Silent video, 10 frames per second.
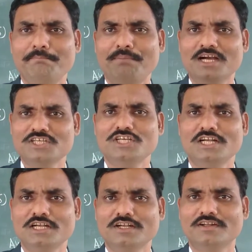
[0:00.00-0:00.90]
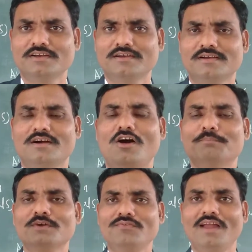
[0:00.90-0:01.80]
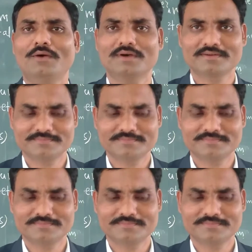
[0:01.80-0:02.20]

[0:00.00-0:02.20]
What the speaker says: function of the flower.